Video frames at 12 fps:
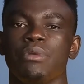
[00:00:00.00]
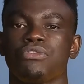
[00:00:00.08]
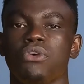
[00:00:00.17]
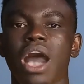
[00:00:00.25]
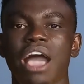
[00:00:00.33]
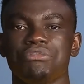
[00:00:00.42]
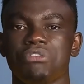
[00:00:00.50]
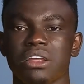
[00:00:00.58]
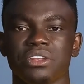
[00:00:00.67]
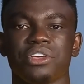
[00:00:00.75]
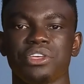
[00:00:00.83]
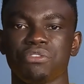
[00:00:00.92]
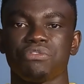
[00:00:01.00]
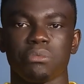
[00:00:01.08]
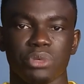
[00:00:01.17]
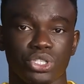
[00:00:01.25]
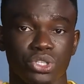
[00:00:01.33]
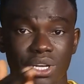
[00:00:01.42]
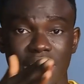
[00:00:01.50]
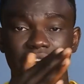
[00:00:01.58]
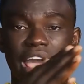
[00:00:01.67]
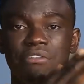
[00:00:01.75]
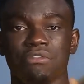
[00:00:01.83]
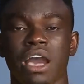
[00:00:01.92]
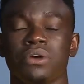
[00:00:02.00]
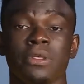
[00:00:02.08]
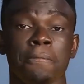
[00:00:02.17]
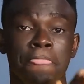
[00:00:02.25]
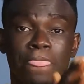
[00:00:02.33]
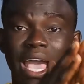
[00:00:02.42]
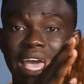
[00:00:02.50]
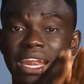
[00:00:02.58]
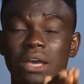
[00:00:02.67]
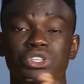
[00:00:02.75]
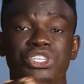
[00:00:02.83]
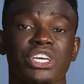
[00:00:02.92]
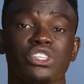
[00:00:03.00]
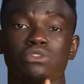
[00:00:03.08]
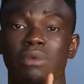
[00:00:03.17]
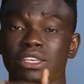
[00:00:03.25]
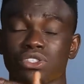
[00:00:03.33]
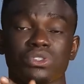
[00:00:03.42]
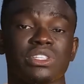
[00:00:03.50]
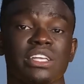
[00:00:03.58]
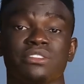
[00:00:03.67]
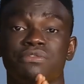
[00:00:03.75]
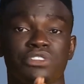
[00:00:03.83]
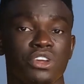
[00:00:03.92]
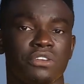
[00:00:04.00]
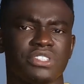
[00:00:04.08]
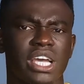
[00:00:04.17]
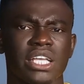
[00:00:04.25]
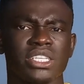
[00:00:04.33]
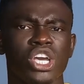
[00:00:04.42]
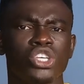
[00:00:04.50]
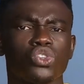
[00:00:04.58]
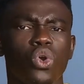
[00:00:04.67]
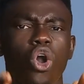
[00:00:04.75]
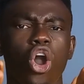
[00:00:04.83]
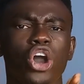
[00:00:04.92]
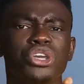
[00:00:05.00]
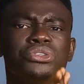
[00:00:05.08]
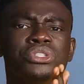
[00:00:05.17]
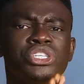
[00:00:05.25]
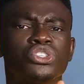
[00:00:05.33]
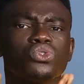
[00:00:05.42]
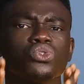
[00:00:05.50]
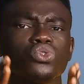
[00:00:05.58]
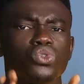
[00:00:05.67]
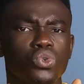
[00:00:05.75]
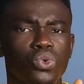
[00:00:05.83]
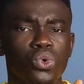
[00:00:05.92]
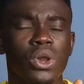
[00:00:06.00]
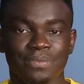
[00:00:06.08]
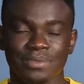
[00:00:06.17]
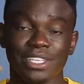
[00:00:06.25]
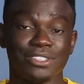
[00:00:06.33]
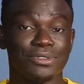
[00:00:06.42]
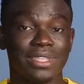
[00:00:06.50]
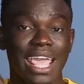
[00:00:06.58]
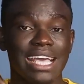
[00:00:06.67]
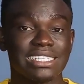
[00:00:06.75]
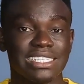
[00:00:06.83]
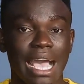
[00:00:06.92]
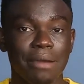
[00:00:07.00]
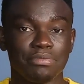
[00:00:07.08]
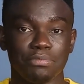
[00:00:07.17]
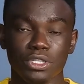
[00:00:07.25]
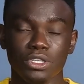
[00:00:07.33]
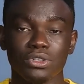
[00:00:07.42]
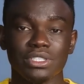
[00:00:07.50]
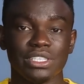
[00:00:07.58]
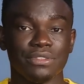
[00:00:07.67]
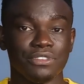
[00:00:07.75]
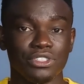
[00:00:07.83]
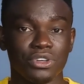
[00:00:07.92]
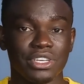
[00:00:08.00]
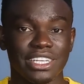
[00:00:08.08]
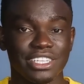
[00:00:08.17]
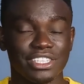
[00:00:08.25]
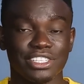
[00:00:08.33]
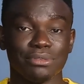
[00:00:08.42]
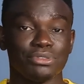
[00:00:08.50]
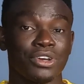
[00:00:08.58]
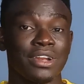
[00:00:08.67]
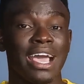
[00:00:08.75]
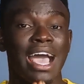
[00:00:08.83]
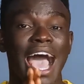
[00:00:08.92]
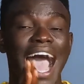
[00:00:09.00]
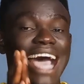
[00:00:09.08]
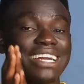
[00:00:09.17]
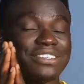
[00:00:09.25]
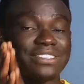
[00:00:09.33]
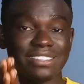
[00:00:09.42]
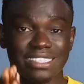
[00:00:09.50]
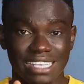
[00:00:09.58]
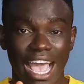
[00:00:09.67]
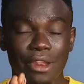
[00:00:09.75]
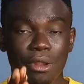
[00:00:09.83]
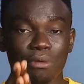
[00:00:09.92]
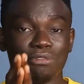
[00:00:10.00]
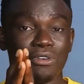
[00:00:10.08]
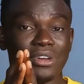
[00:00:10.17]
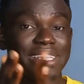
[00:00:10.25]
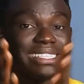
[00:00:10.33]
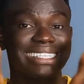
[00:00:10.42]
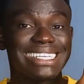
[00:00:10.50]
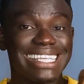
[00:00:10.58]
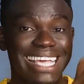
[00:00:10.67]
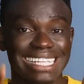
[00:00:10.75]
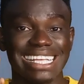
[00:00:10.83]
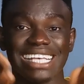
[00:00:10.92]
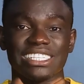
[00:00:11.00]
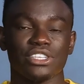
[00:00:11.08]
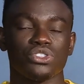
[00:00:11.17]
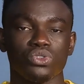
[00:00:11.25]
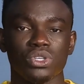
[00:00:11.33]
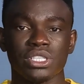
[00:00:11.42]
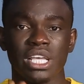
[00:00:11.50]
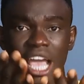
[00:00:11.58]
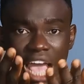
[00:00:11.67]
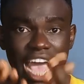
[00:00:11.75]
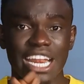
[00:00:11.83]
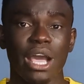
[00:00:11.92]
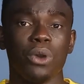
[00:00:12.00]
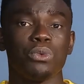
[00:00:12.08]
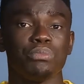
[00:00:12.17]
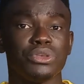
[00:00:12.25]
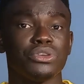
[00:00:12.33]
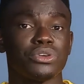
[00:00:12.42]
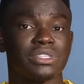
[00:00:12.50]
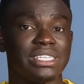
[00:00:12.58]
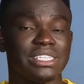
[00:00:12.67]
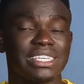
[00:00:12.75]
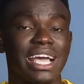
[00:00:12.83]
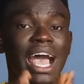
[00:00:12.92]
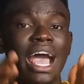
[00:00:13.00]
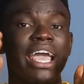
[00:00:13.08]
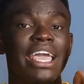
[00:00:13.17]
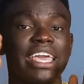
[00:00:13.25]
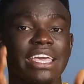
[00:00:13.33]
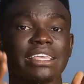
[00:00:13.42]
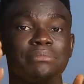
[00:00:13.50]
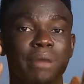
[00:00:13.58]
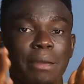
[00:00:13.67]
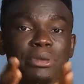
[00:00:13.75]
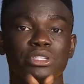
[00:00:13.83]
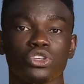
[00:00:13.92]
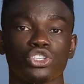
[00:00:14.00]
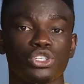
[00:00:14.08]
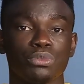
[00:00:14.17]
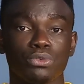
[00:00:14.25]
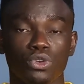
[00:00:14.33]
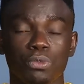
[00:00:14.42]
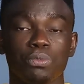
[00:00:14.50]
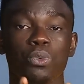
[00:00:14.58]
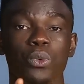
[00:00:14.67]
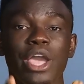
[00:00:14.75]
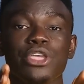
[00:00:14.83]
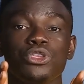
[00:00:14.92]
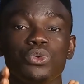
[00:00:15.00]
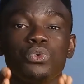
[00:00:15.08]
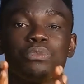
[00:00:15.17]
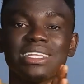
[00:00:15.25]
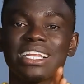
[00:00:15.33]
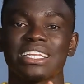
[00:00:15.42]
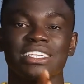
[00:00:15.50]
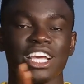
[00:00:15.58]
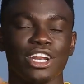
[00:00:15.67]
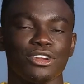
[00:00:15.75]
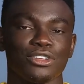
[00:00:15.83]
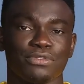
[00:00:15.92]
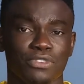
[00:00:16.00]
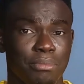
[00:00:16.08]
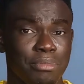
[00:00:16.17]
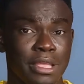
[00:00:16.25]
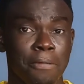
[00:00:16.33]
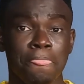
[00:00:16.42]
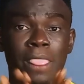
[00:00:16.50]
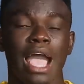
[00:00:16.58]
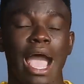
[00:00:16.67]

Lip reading: before I found the information that I found that I now share to my students free of charge. So all you need to do is to get SAMP below this video in the description and sign up for it, get access to it, and I will be your teacher in my mentorship group where you will be learning a lot from me.